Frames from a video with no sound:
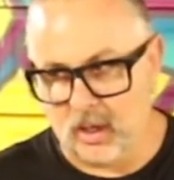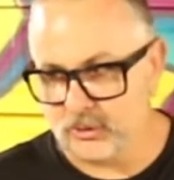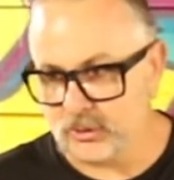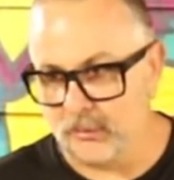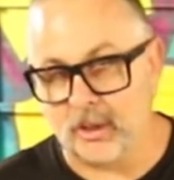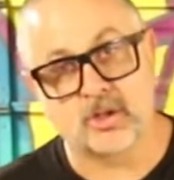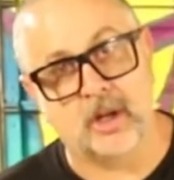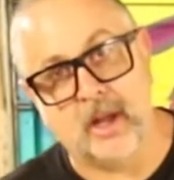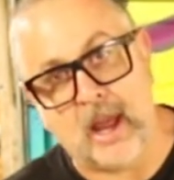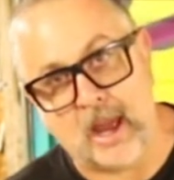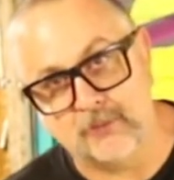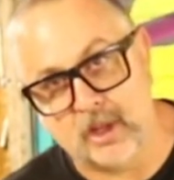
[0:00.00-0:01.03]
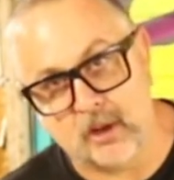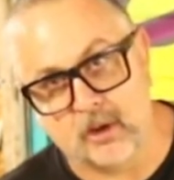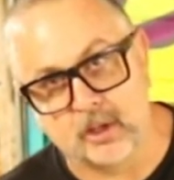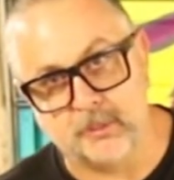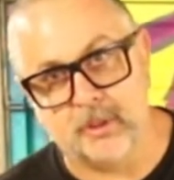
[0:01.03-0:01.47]
So I'm not trying to have that
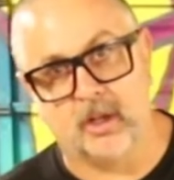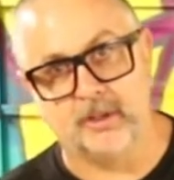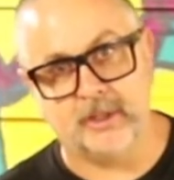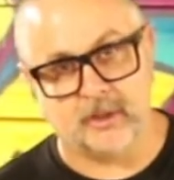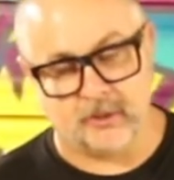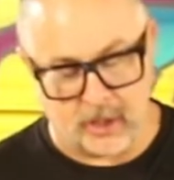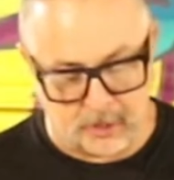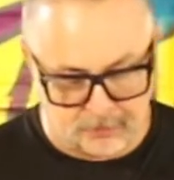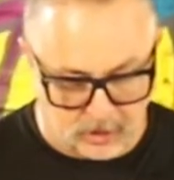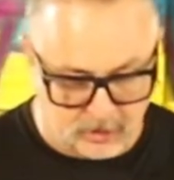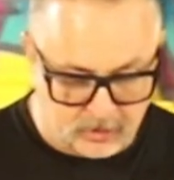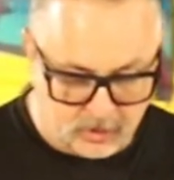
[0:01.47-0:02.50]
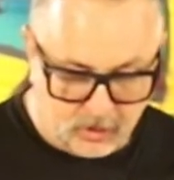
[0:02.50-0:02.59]
argument on the internet, but